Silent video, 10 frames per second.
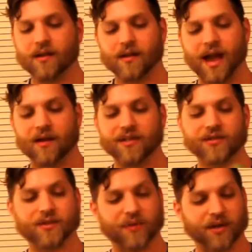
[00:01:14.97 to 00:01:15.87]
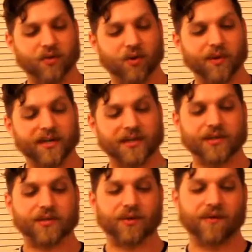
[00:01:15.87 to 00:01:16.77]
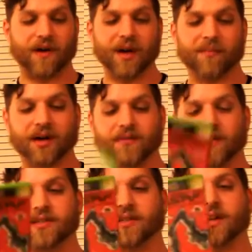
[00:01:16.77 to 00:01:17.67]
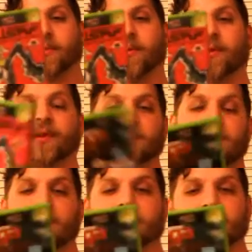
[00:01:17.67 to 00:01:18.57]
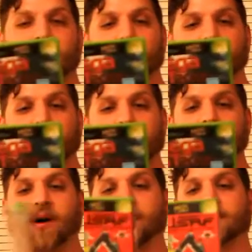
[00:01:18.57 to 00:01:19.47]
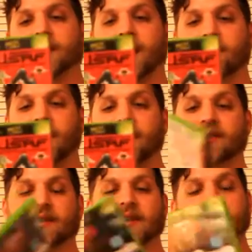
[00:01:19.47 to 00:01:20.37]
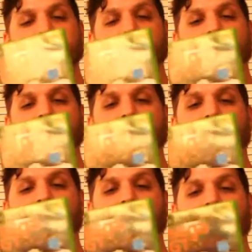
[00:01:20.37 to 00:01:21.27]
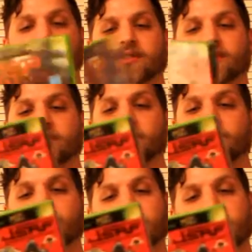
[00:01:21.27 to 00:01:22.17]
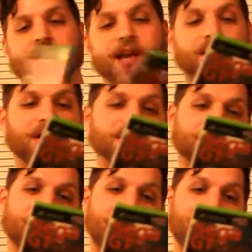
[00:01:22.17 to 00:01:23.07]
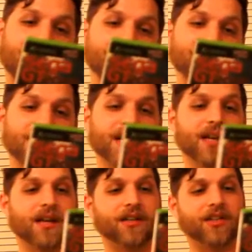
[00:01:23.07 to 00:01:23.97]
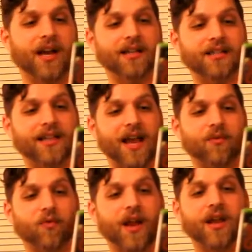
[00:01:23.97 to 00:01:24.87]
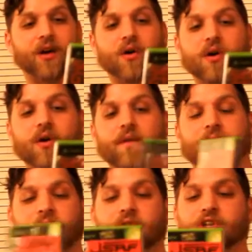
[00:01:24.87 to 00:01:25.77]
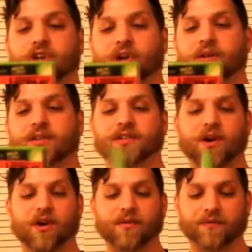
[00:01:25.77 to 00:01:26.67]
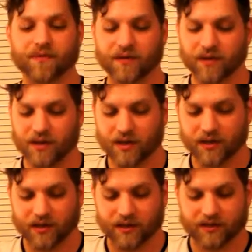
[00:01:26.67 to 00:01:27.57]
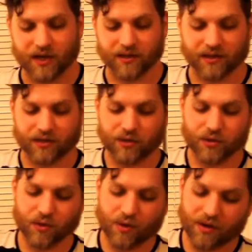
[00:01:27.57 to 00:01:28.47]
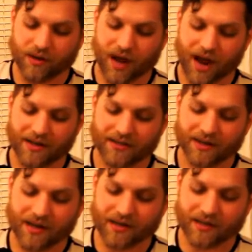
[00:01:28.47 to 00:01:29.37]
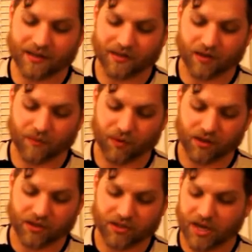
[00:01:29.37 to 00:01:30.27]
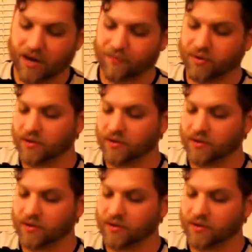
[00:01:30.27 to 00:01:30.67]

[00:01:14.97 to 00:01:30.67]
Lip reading: Now this was pretty cool because this is only $5, but it's a dual Xbox game. It has Sega GT 2002, and it also has Jet Set Radio Future. So it's got the two guides in it. They're in pretty good shape.